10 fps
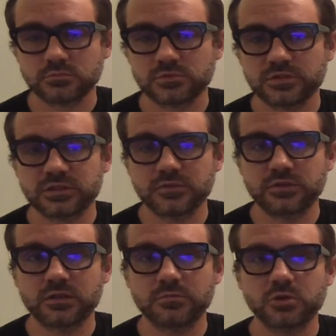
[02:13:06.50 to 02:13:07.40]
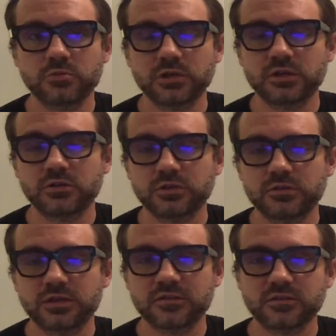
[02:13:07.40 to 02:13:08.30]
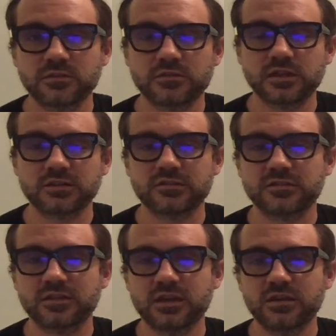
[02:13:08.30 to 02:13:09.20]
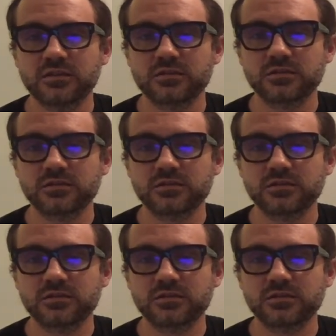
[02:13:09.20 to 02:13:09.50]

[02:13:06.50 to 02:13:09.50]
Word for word: Just giving it a moment. I know it takes a second to say.